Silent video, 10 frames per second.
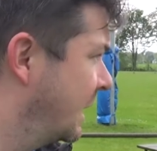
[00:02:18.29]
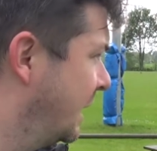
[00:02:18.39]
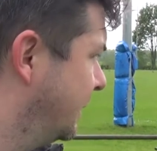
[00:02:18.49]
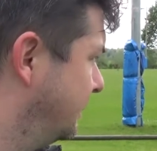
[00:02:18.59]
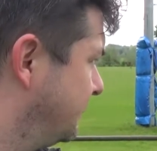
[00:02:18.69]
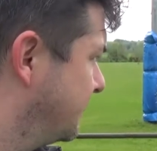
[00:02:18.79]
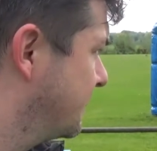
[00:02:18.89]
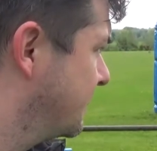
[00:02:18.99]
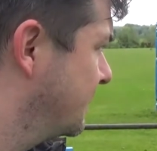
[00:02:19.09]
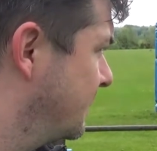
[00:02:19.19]
Um,
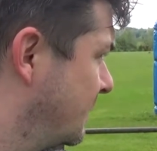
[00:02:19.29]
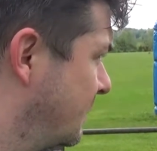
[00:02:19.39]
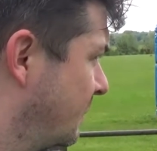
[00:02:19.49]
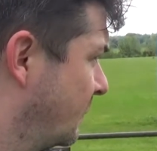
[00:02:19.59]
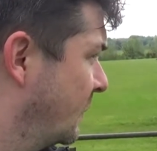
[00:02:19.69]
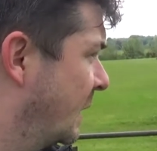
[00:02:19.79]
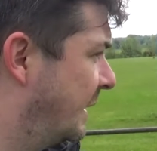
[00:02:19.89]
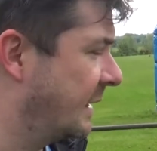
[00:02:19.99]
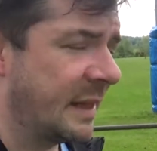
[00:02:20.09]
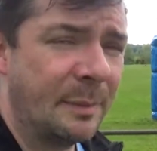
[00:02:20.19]

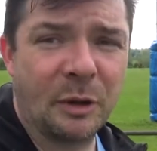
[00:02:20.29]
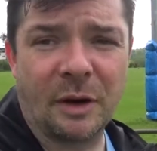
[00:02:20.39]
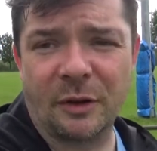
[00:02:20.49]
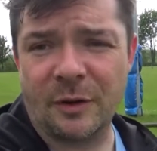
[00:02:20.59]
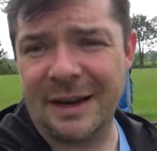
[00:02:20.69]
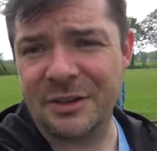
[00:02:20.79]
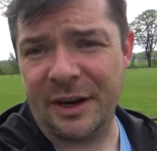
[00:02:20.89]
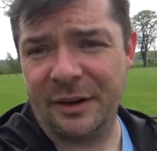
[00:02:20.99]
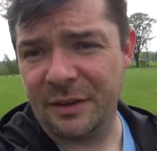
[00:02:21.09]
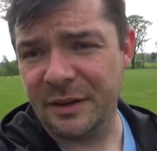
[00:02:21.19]
like they put all the grass
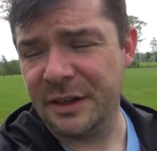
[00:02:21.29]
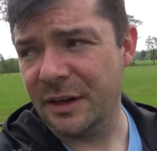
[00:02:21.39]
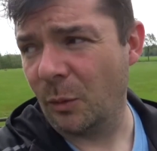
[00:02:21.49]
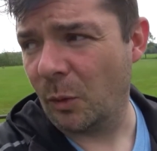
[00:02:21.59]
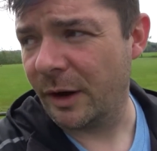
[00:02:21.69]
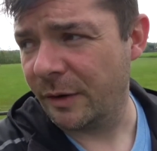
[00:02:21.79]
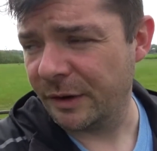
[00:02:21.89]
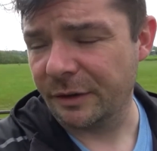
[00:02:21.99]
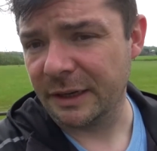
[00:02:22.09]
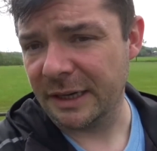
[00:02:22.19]
down and then didn't water it
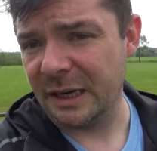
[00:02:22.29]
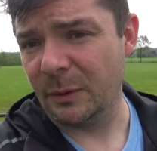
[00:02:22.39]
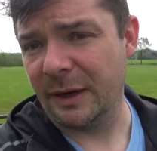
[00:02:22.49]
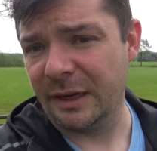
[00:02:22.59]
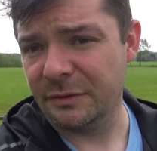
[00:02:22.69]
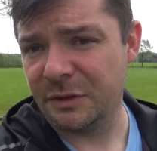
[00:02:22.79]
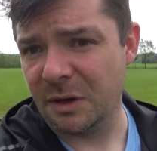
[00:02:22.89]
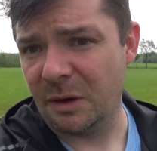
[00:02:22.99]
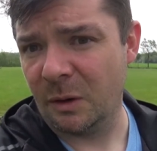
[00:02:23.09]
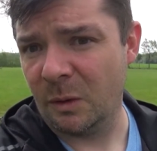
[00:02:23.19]
during a heat wave,
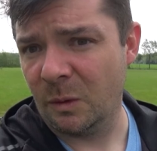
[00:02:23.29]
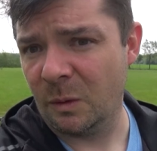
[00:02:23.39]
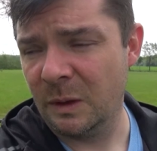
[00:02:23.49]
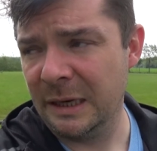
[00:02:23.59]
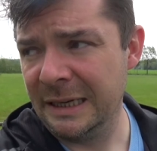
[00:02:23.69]
so